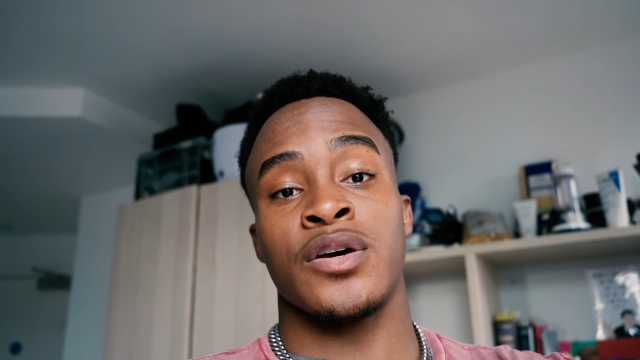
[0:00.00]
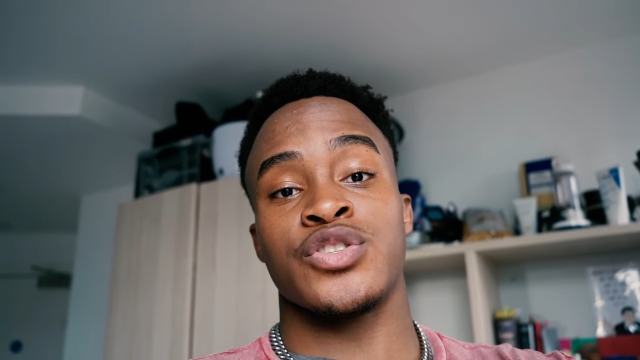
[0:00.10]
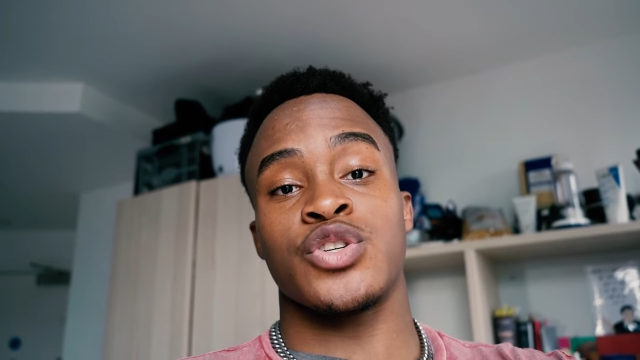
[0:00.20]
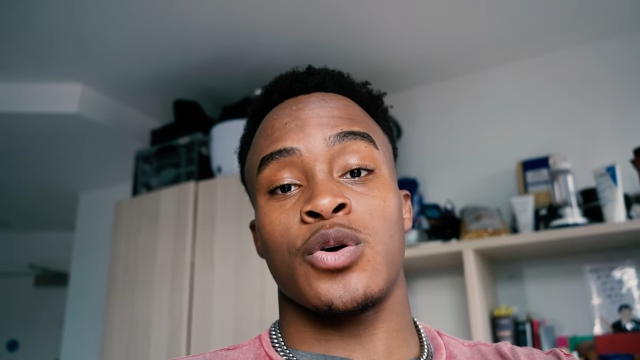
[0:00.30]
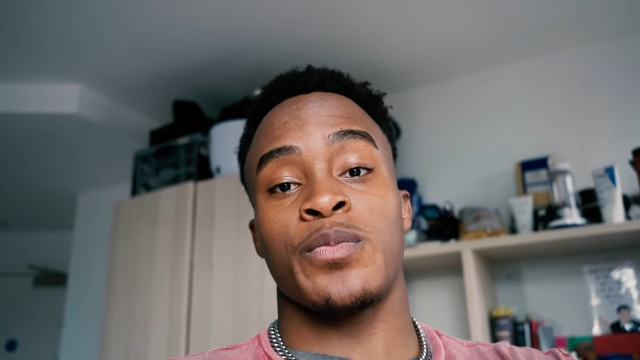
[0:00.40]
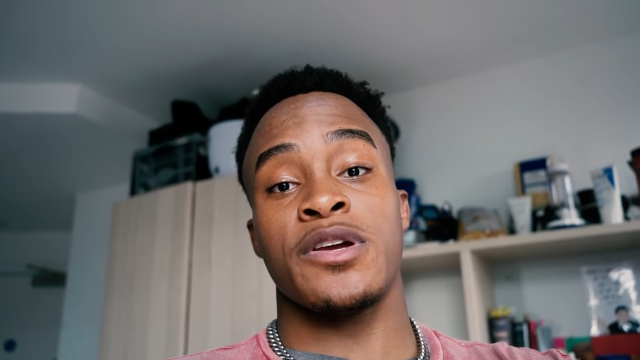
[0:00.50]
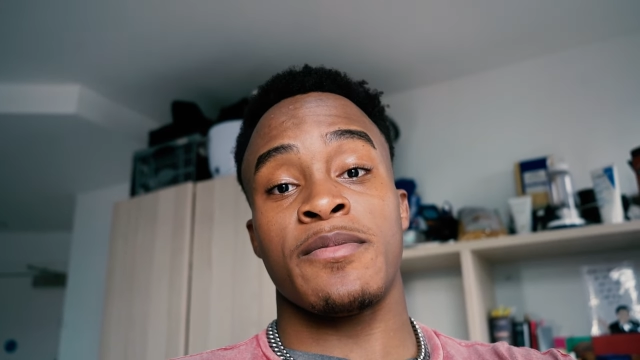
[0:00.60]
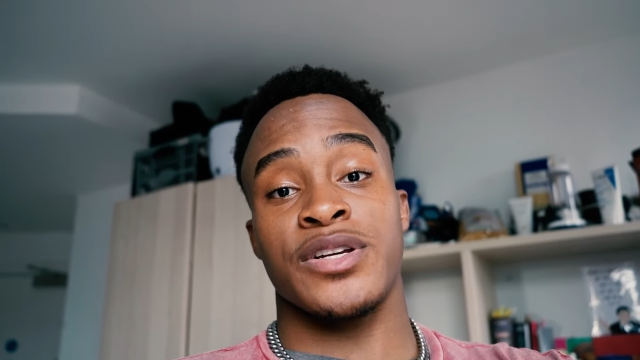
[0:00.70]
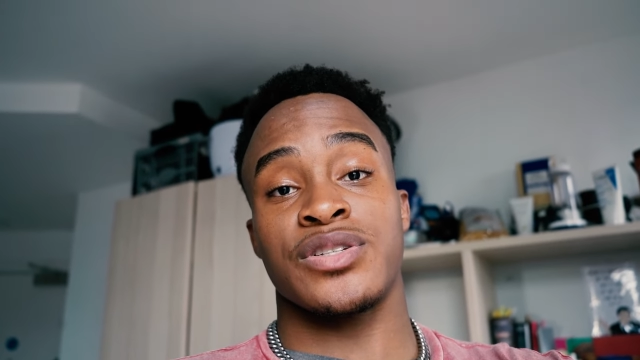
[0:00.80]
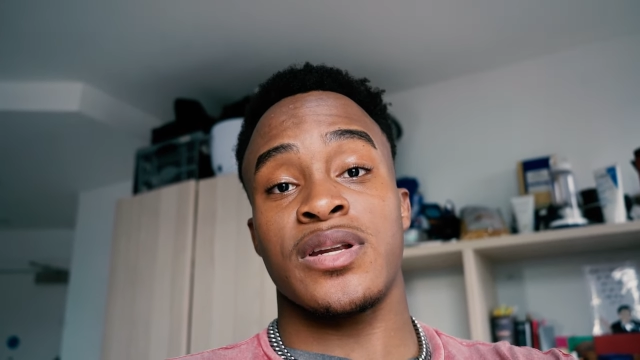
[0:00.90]
So pretty
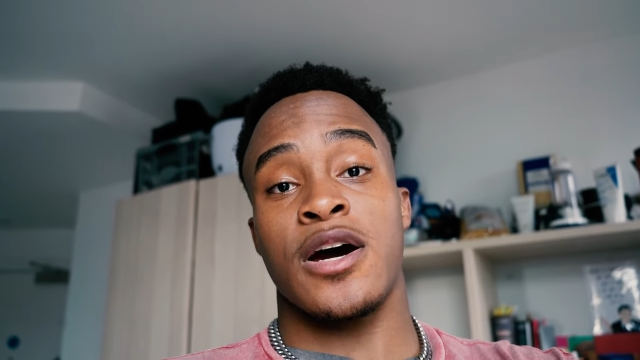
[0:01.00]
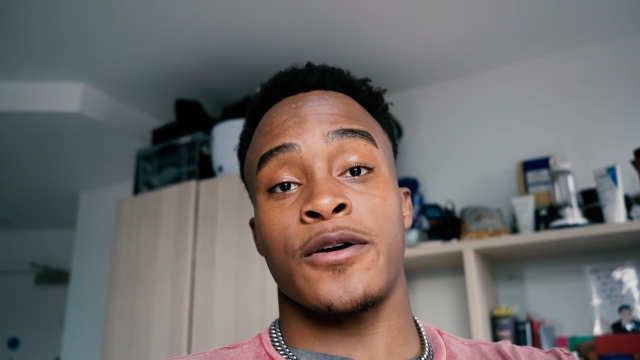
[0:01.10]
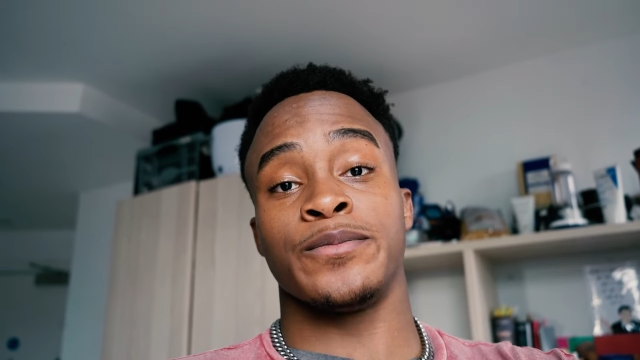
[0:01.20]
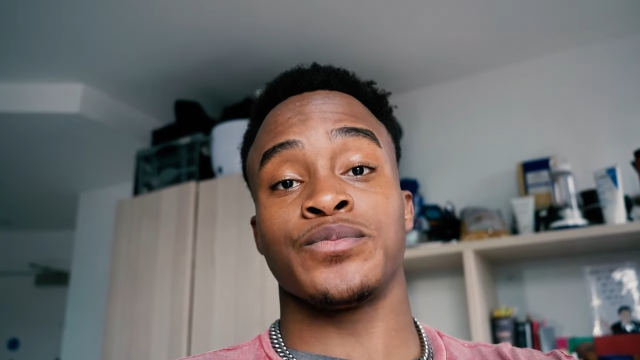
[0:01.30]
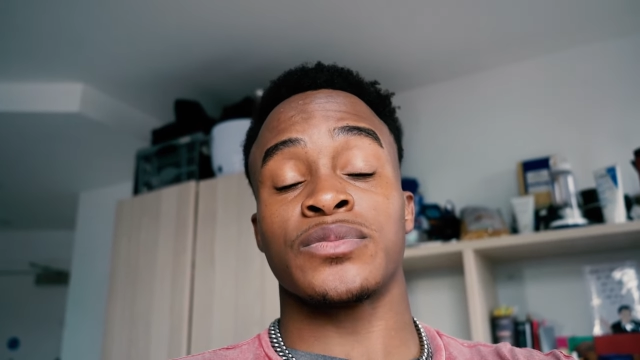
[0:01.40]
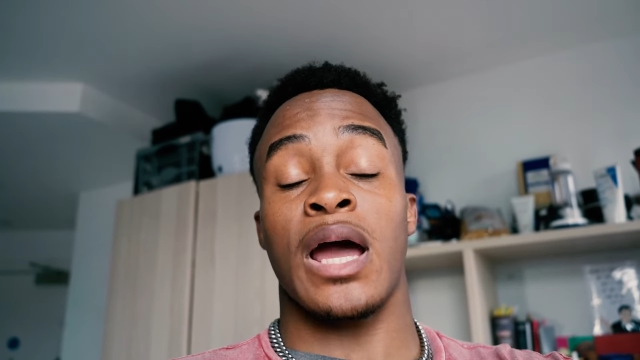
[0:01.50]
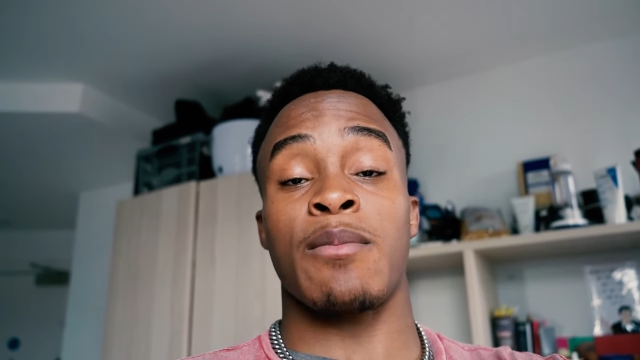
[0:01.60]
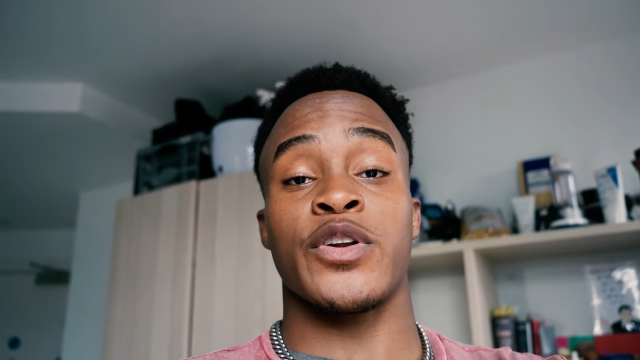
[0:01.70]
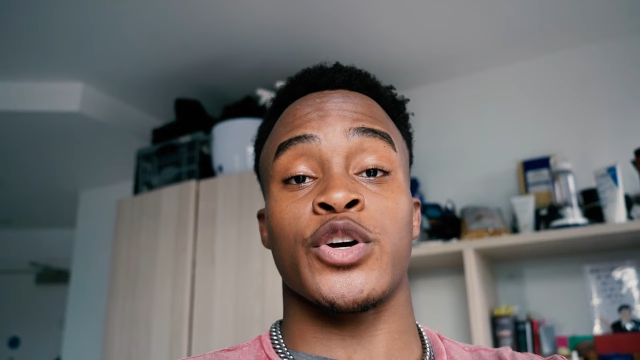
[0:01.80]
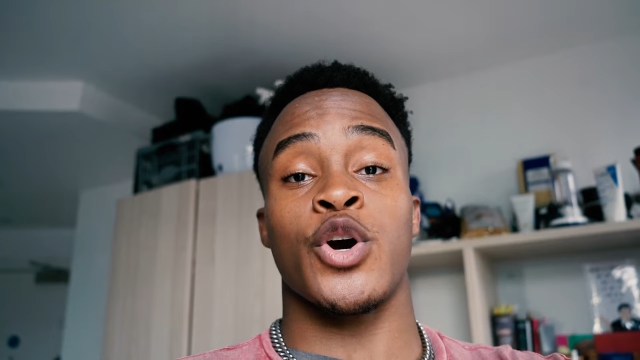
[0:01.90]
much now, I'm
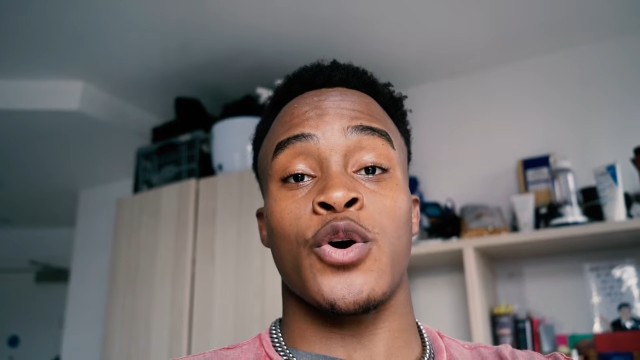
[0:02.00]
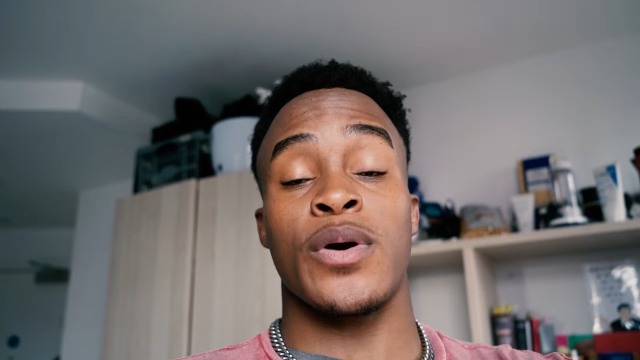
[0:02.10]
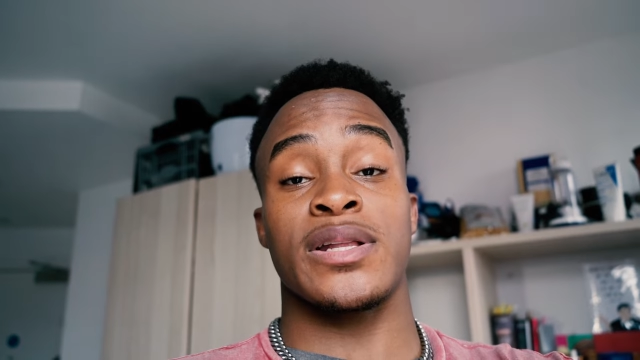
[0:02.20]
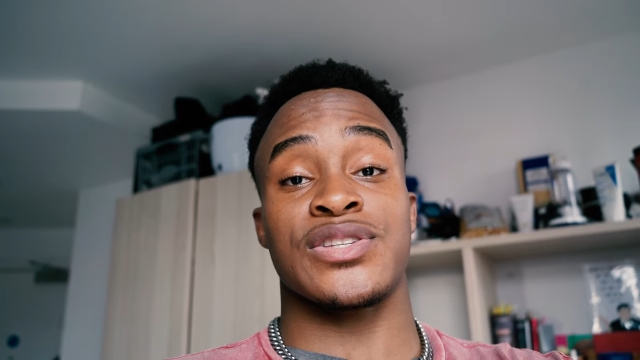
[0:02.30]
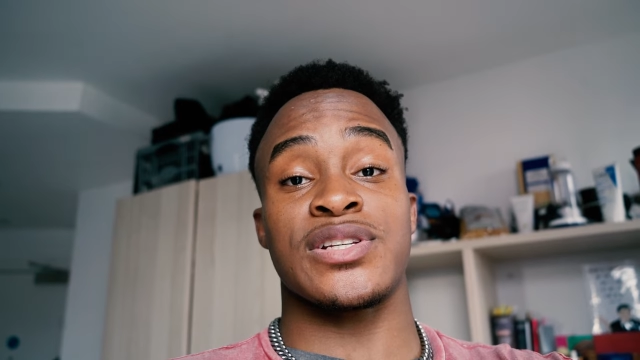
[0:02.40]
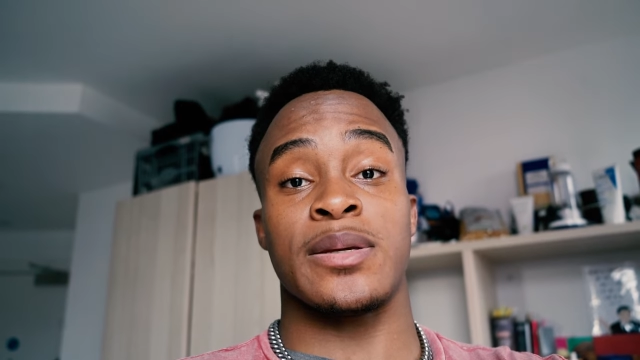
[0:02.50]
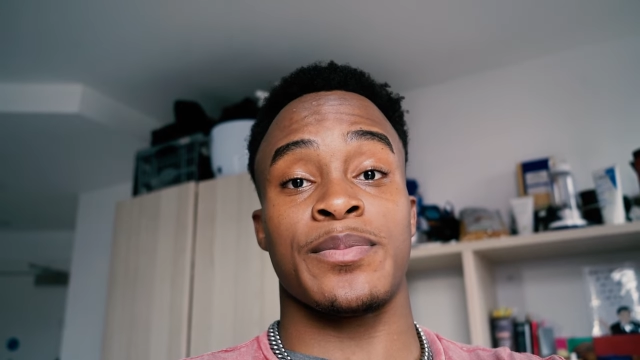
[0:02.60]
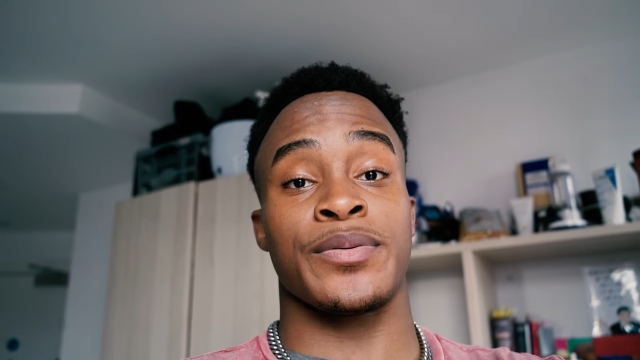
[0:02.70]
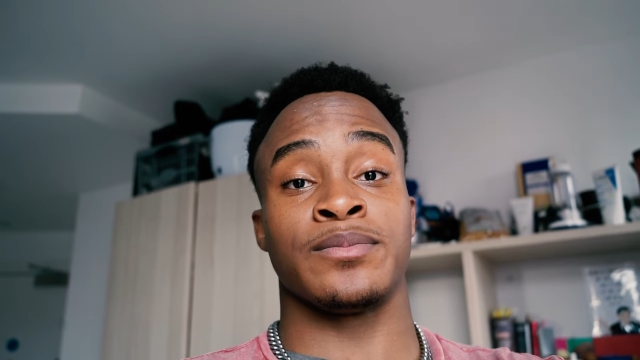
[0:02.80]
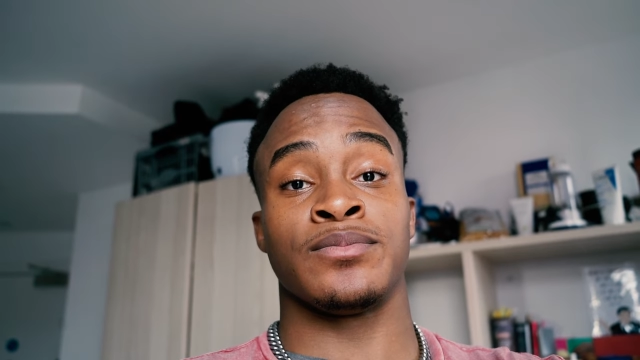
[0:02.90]
going to go and sleep.